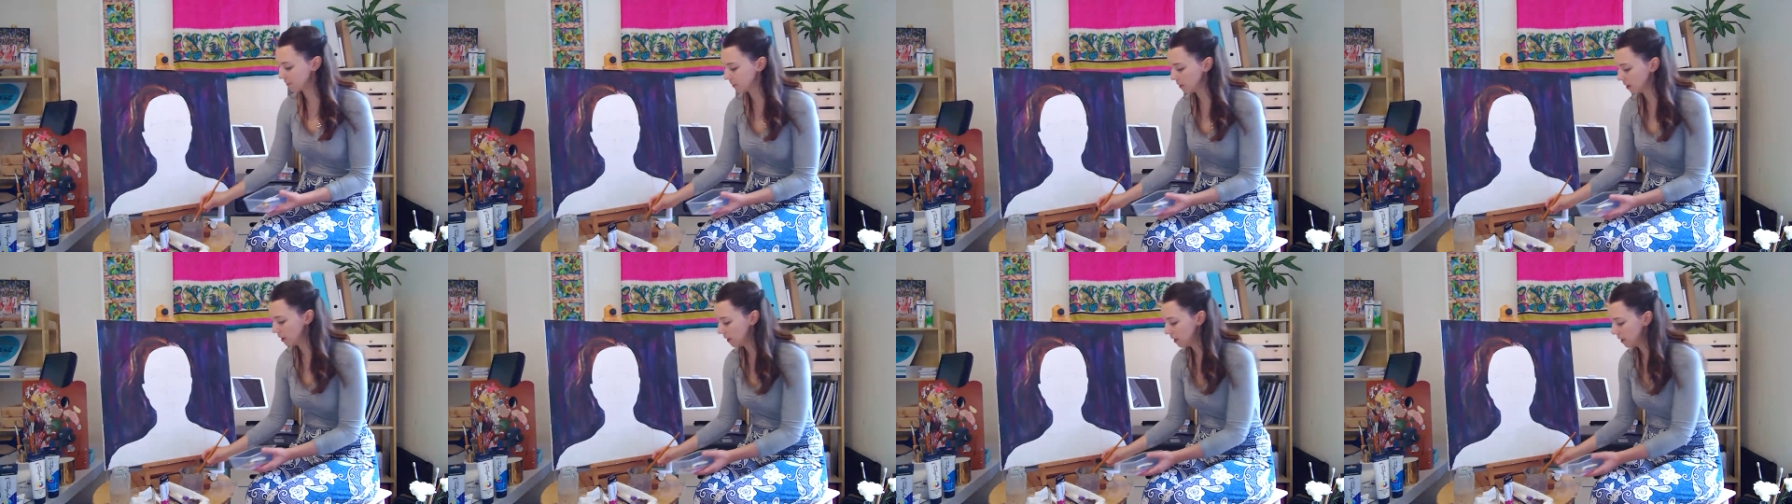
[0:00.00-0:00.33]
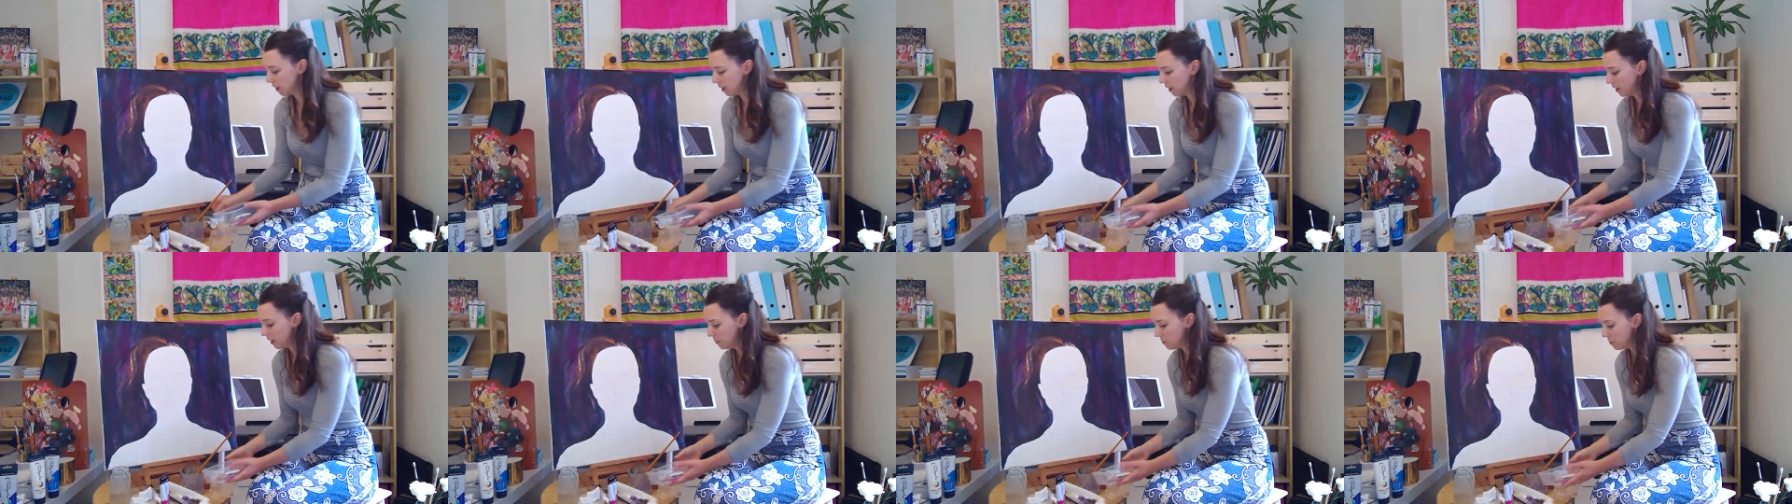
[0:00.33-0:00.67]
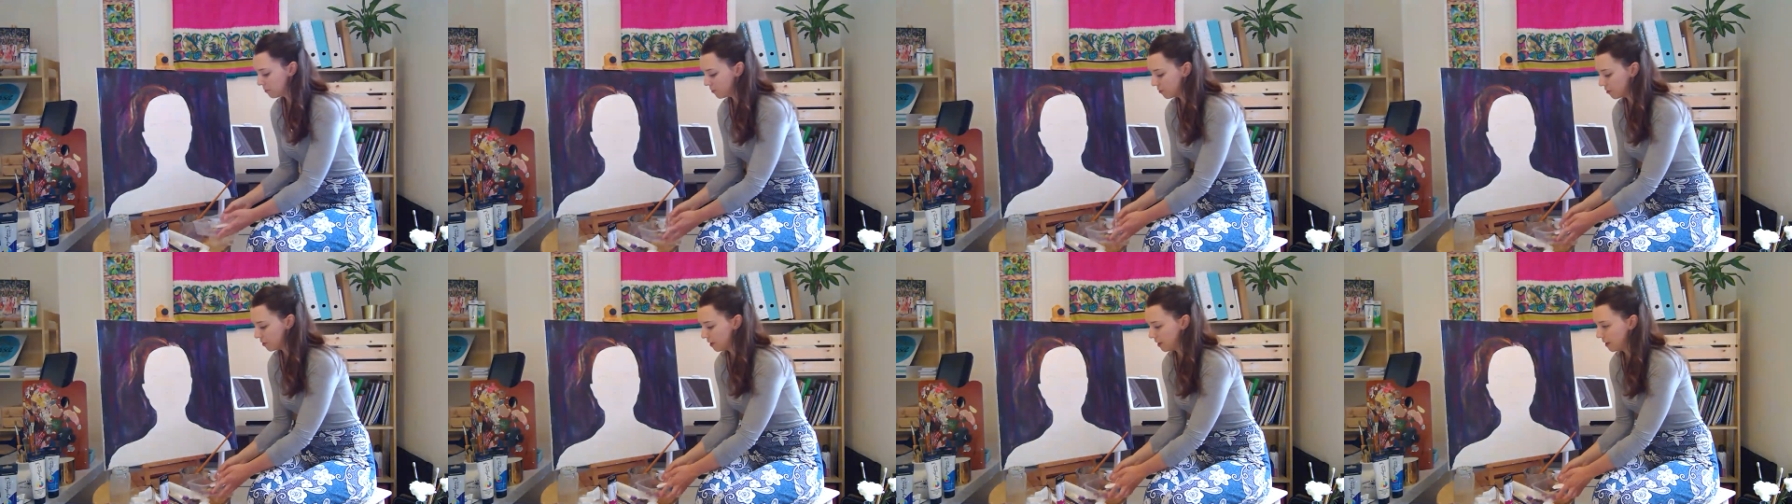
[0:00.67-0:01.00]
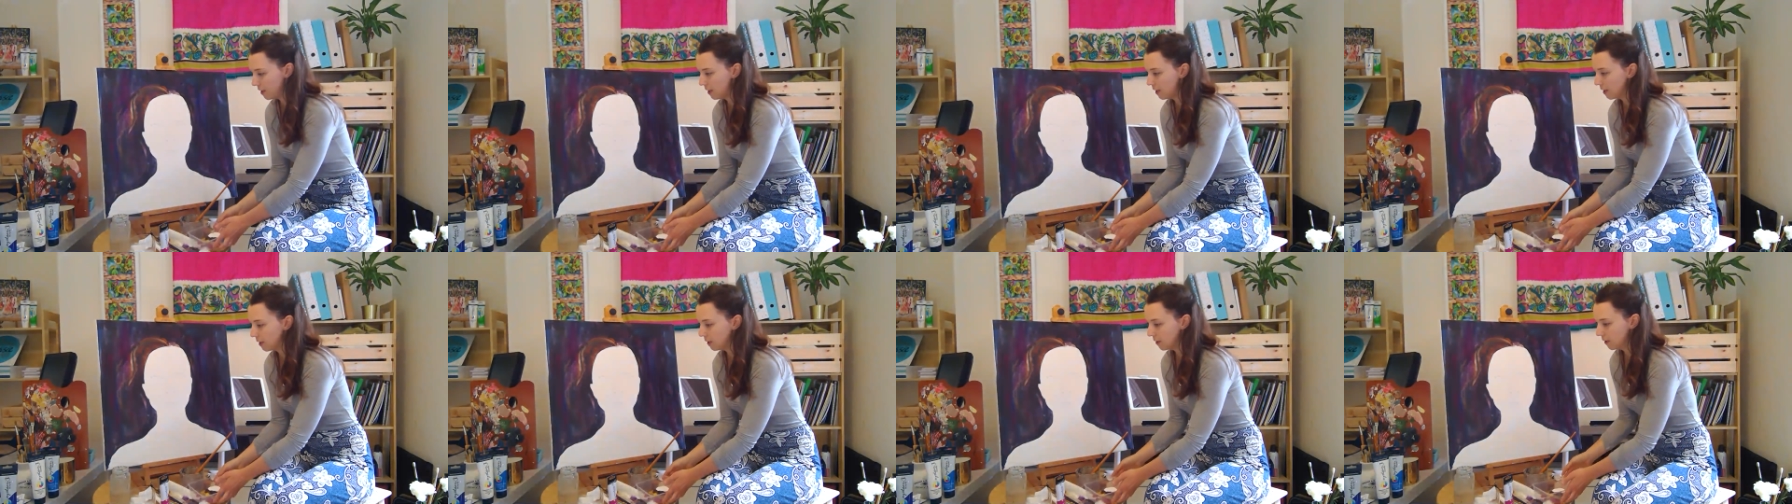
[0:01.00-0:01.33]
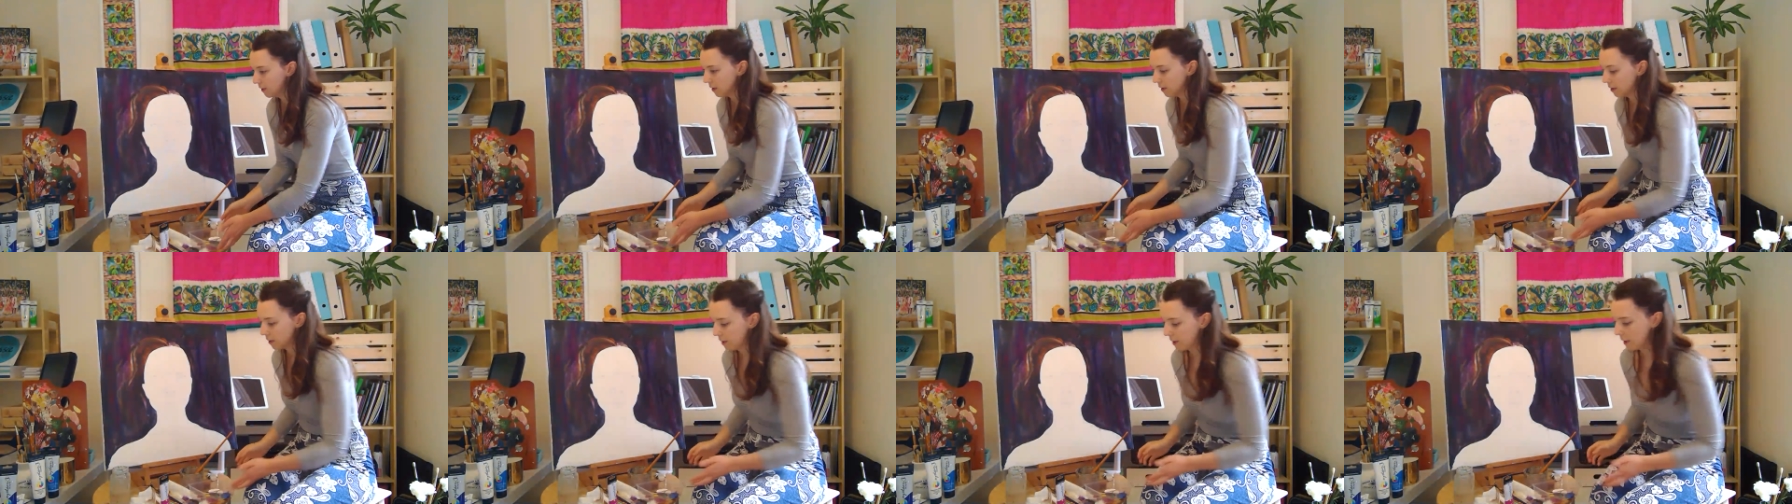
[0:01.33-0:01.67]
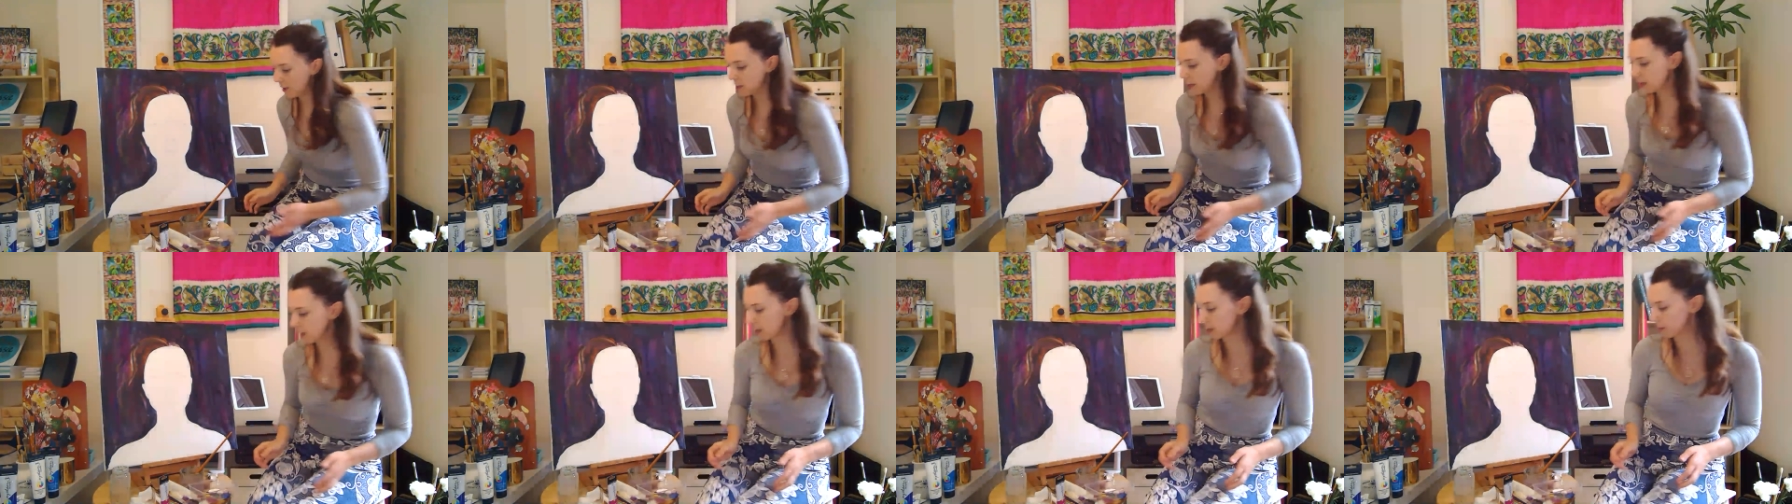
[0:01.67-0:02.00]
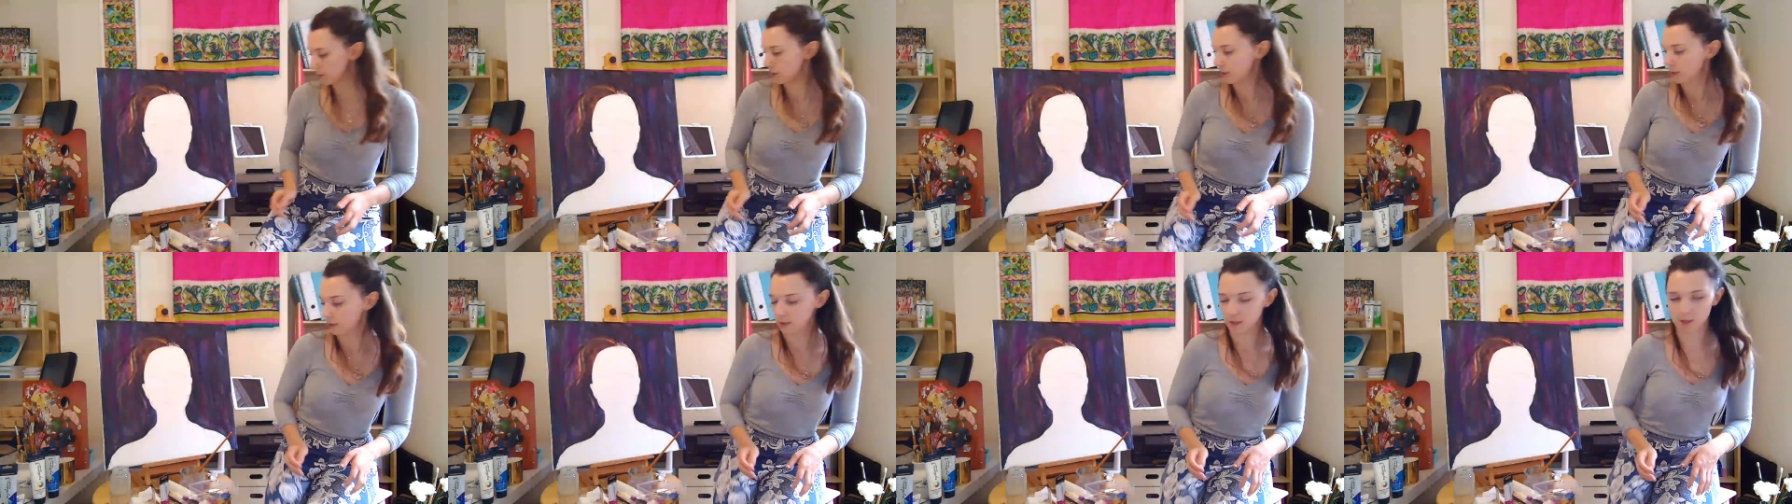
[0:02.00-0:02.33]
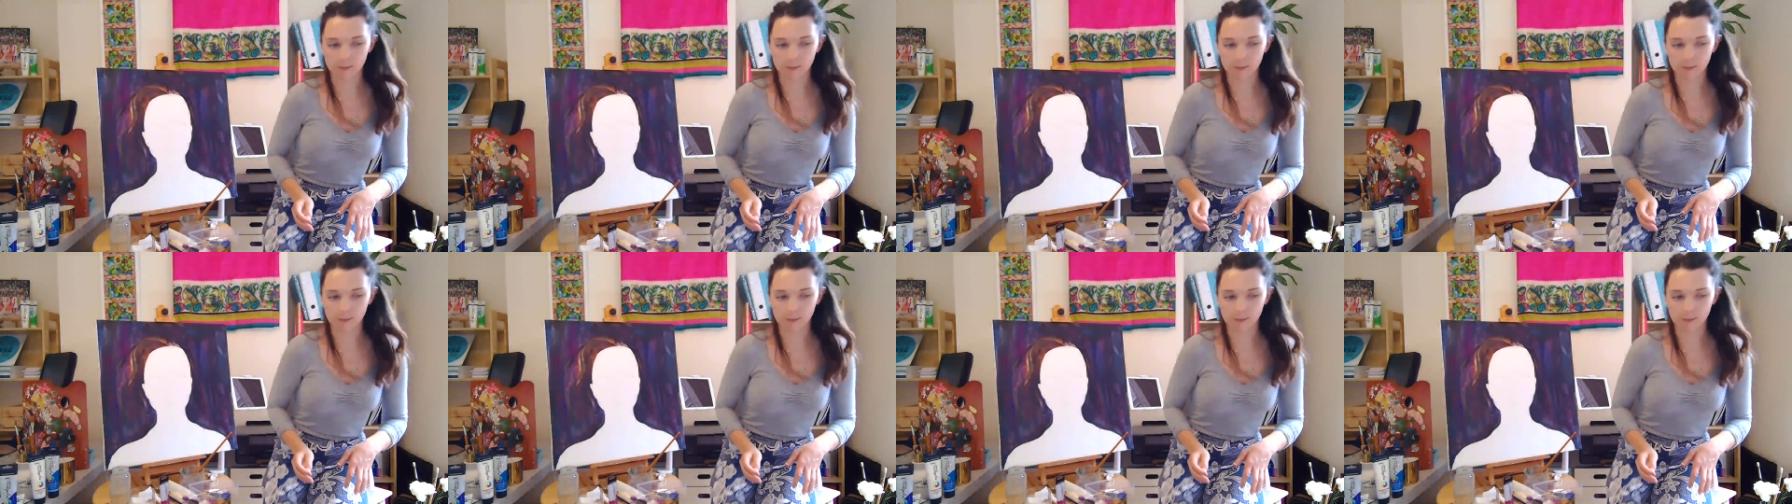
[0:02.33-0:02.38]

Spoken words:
And before I go any closer,